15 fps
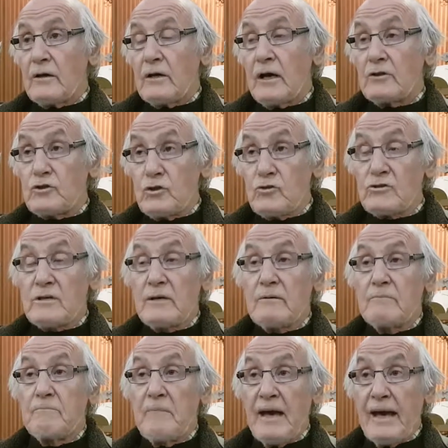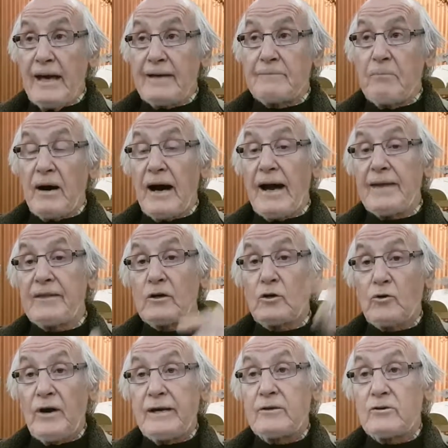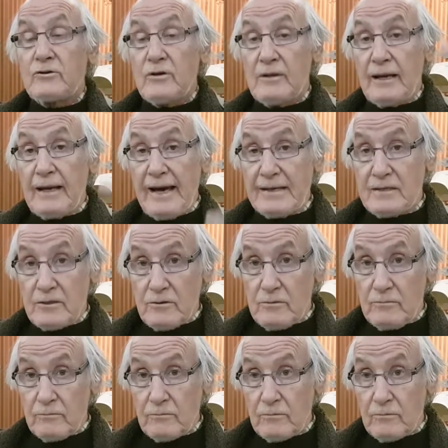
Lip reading: It's usually made by the greater to the lesser,